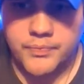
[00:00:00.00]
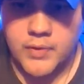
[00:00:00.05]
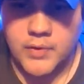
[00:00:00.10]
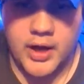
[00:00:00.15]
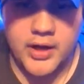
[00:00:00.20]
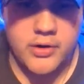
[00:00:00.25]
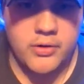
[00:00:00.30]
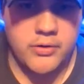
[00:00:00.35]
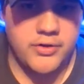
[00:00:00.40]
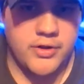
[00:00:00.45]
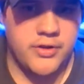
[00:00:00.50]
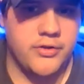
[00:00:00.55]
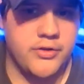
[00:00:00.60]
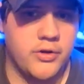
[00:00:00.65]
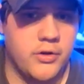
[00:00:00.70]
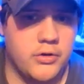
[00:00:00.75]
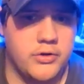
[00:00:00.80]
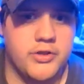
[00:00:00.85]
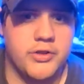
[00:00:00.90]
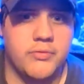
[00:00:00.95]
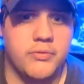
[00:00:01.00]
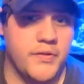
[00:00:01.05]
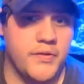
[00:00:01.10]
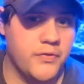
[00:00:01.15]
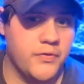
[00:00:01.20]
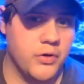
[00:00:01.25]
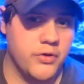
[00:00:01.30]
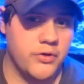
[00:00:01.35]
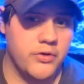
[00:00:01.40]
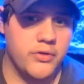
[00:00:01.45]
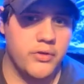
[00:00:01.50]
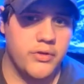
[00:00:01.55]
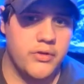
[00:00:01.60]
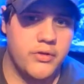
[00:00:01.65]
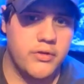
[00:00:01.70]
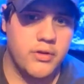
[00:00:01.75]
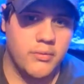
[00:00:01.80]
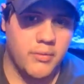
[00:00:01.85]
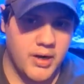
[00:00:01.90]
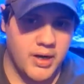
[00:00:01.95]
I use this ocean reef crystals
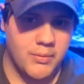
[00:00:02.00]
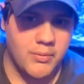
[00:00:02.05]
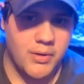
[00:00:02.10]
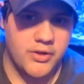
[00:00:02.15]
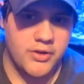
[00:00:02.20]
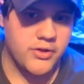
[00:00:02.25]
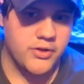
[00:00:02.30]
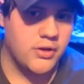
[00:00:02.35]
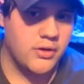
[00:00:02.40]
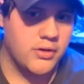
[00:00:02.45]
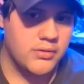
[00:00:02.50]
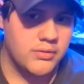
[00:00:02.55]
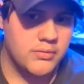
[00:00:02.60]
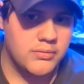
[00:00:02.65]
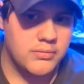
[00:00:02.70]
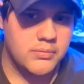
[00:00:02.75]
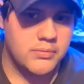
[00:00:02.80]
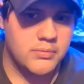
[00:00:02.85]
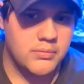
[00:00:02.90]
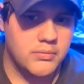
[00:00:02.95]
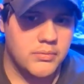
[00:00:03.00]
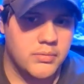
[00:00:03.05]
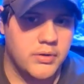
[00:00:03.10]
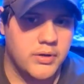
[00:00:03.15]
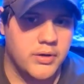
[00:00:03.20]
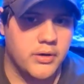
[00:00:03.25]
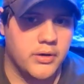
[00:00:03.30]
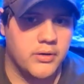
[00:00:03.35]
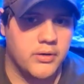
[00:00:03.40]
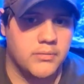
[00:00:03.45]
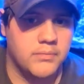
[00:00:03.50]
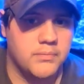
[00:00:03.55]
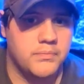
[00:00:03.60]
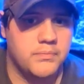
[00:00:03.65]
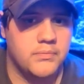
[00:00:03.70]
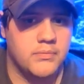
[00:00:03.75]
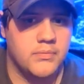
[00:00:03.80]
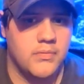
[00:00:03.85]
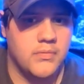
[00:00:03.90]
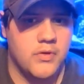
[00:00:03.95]
to make my salt.
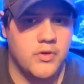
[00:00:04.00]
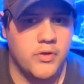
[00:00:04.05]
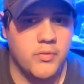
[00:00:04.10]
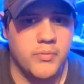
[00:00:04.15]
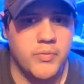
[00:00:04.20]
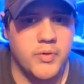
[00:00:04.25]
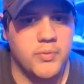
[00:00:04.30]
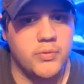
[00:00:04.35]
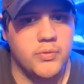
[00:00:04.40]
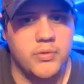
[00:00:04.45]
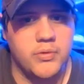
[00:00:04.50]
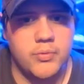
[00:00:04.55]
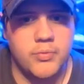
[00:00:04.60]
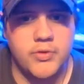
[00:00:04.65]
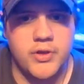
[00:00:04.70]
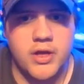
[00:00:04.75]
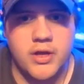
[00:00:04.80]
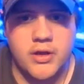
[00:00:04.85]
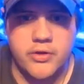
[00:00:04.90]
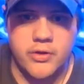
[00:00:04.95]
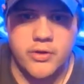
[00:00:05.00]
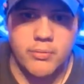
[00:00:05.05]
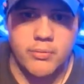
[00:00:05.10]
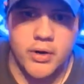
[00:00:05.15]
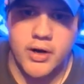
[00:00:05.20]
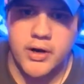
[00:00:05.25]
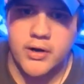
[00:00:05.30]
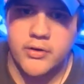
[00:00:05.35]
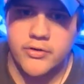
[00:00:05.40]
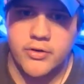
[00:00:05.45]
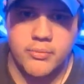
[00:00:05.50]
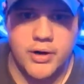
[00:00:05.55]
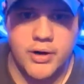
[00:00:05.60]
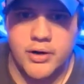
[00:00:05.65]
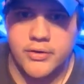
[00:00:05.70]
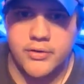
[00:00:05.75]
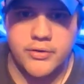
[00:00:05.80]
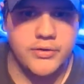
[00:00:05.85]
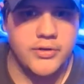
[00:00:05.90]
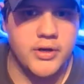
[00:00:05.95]
Some people say some brands are
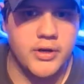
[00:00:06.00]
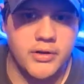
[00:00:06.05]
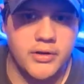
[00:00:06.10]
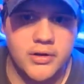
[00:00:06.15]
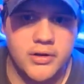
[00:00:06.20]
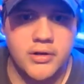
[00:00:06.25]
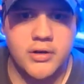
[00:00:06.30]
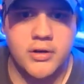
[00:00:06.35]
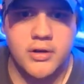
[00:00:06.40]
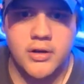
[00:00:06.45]
better than the other.